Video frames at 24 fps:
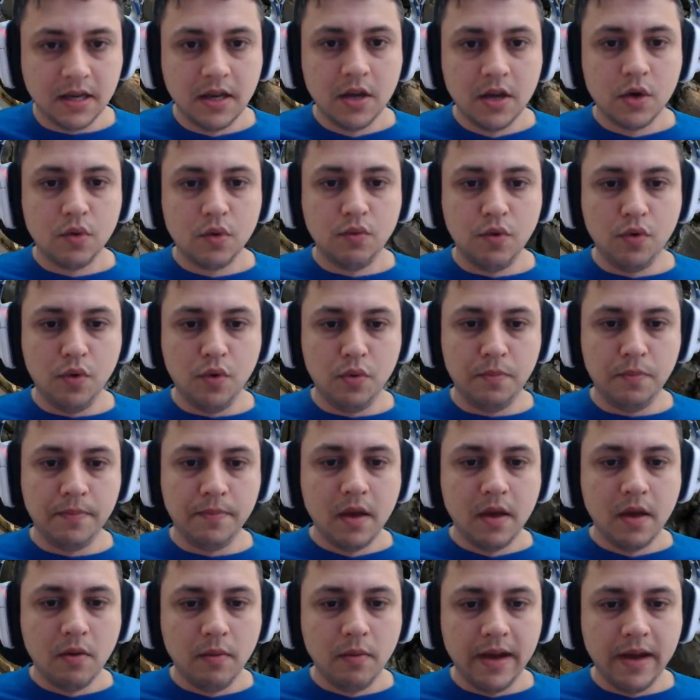room
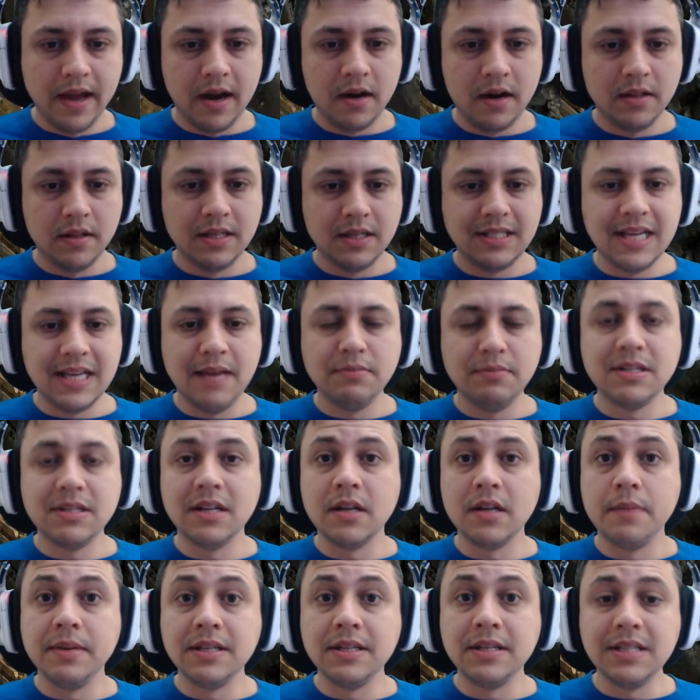where the same
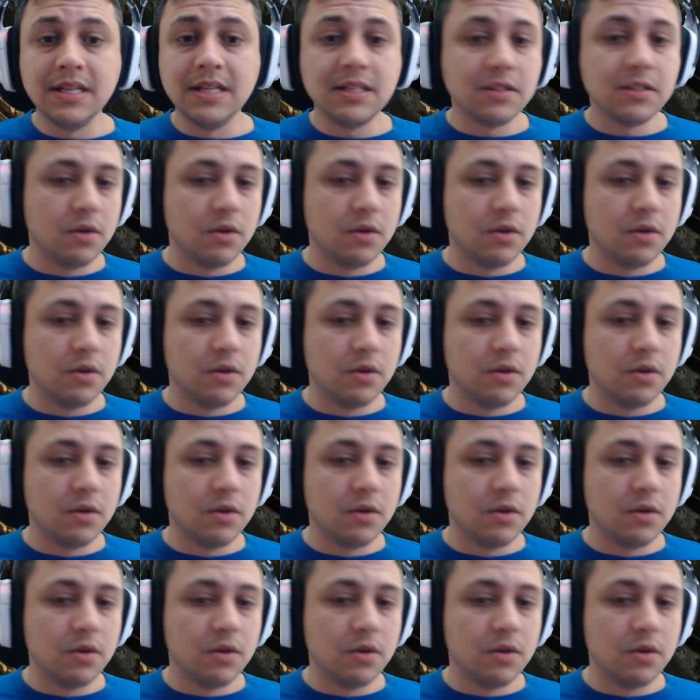setup exists,